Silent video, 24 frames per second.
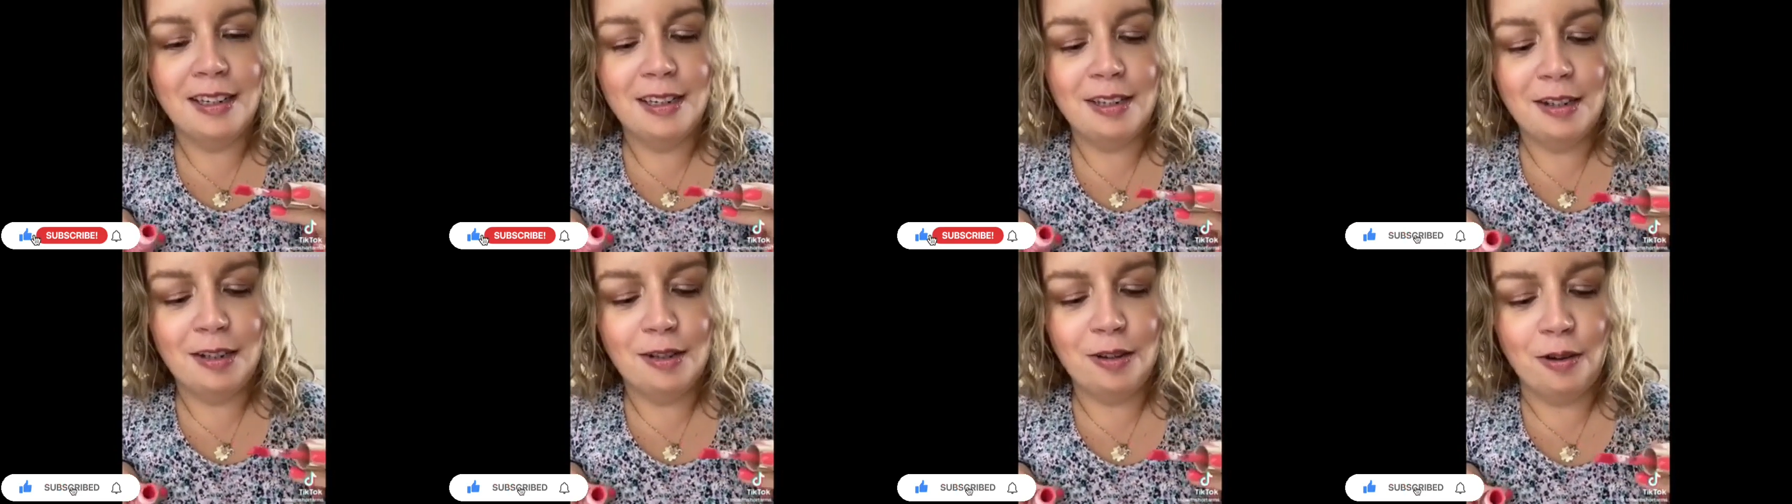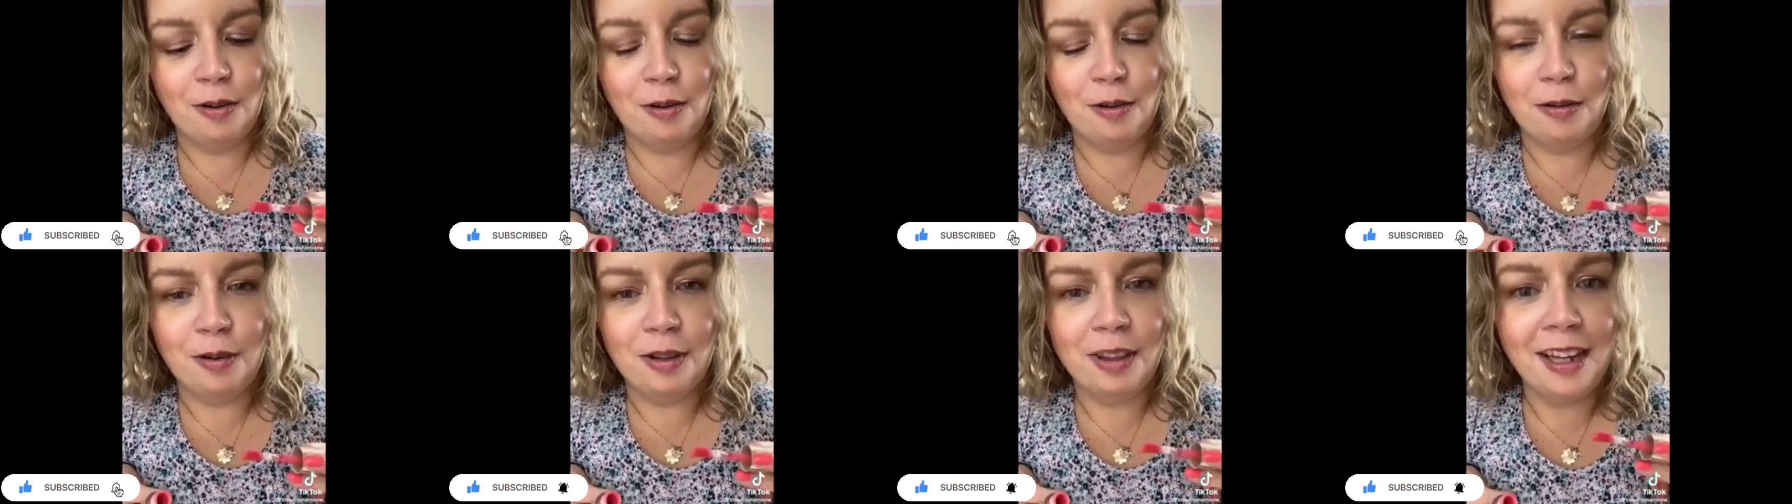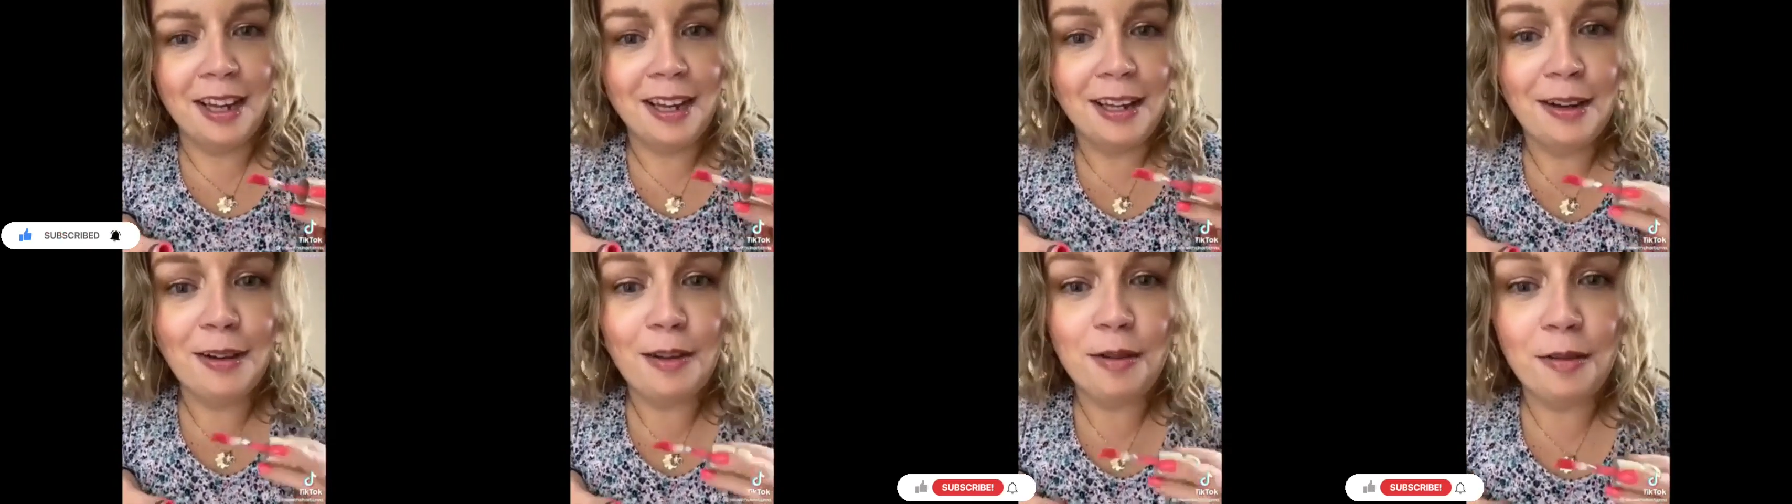So
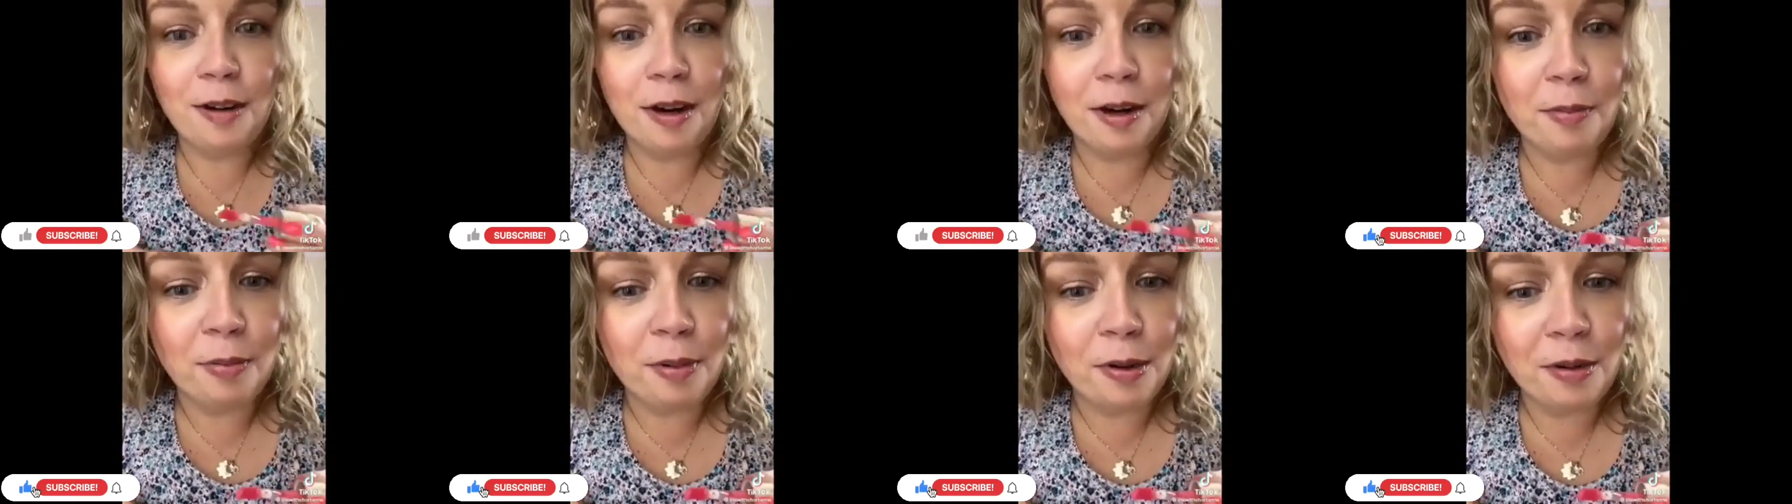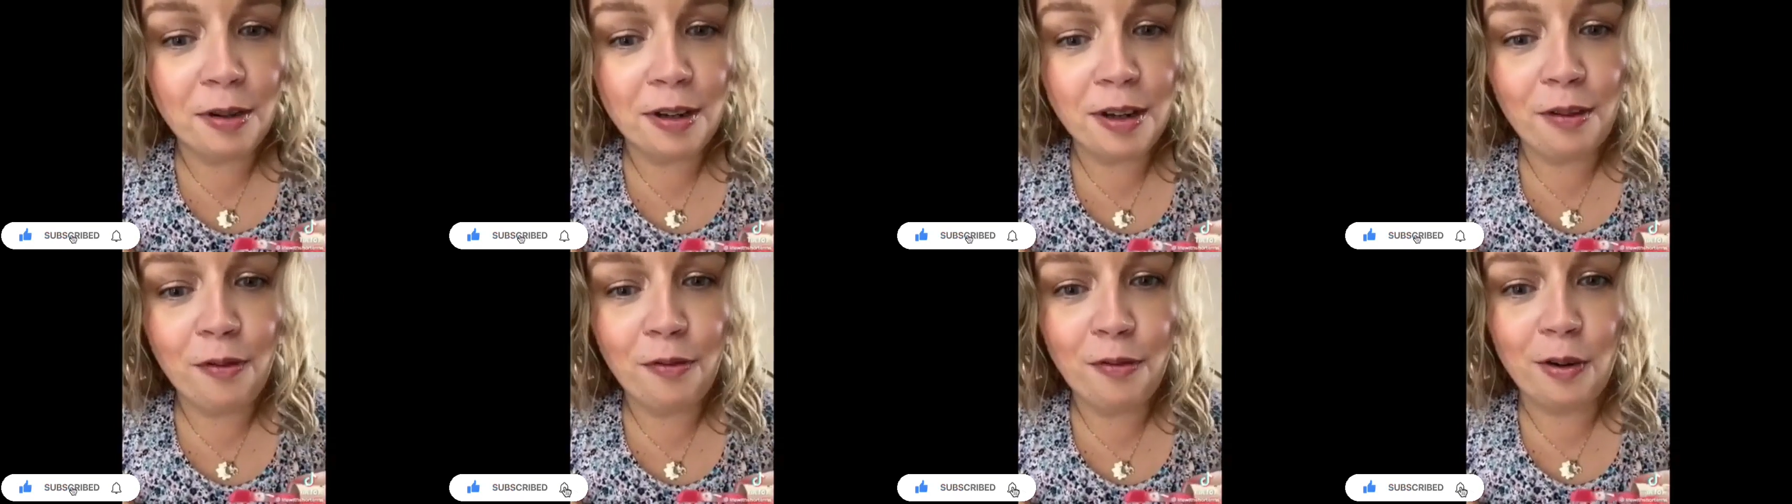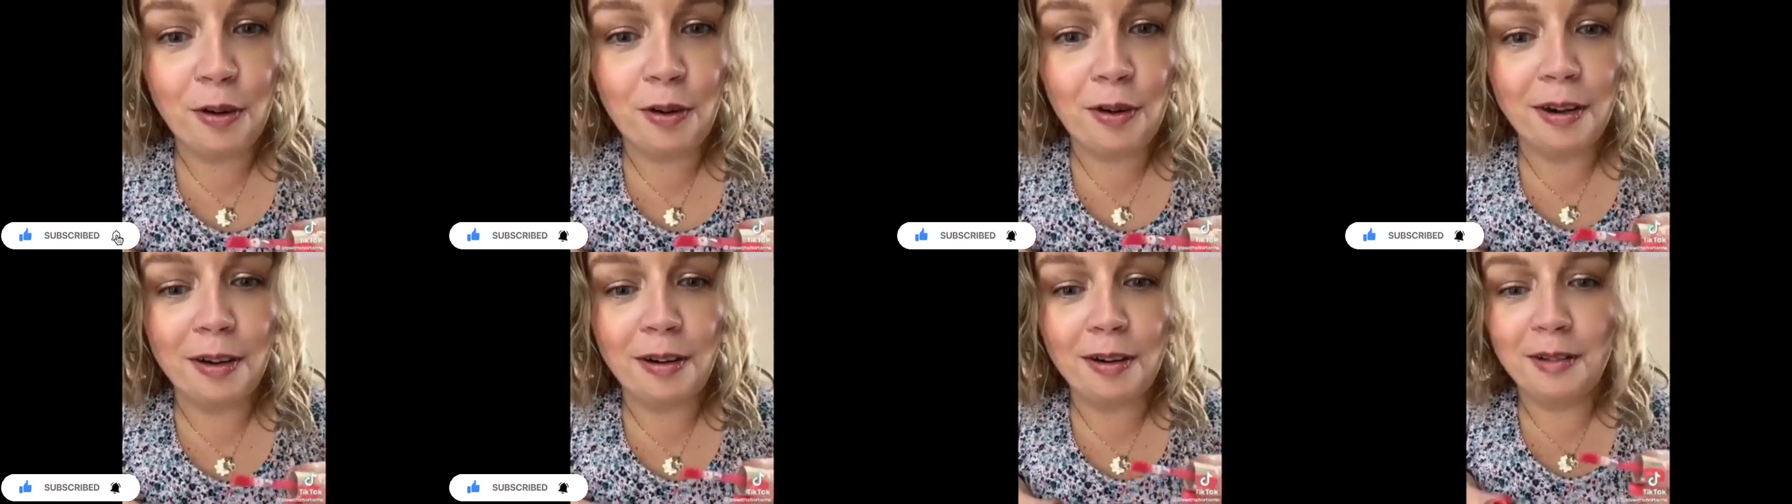thank you to Rare Beauty
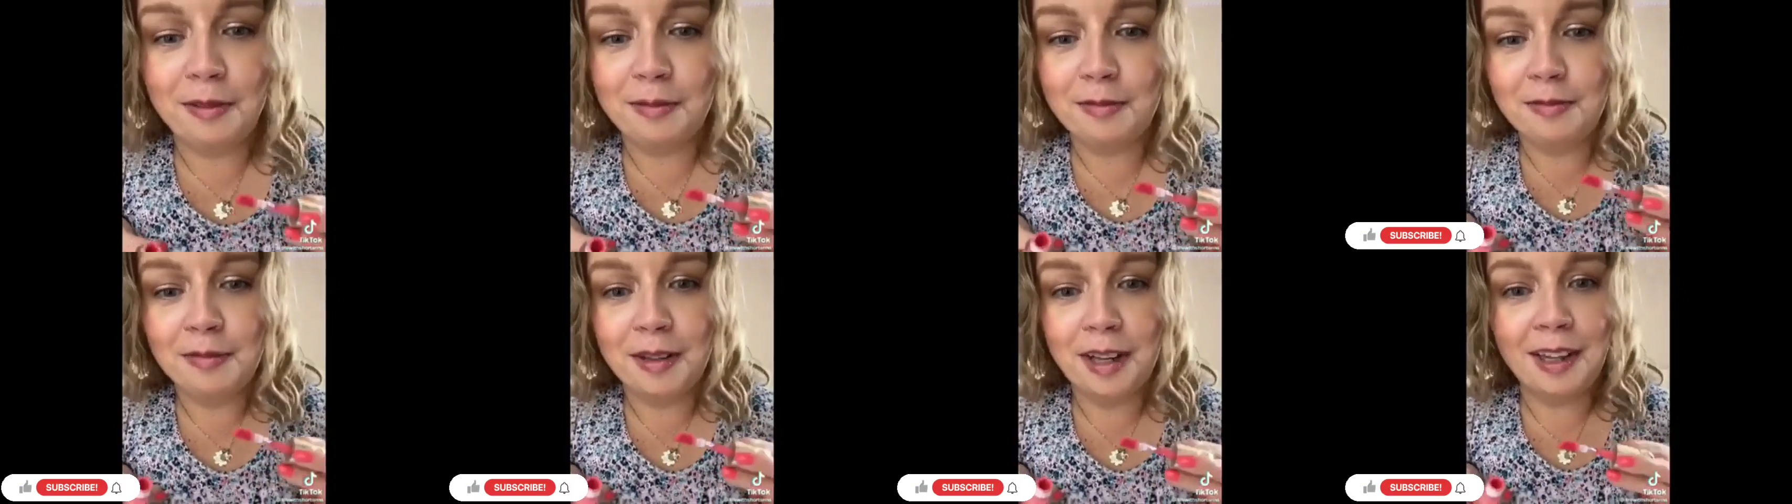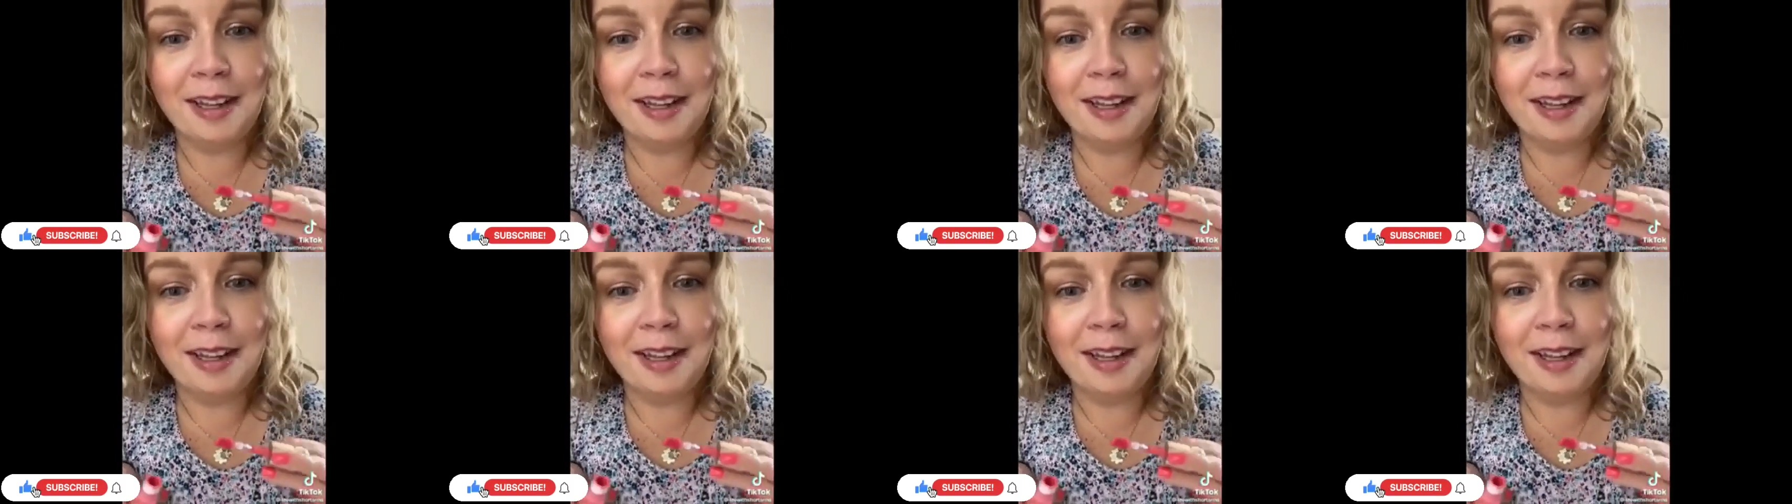for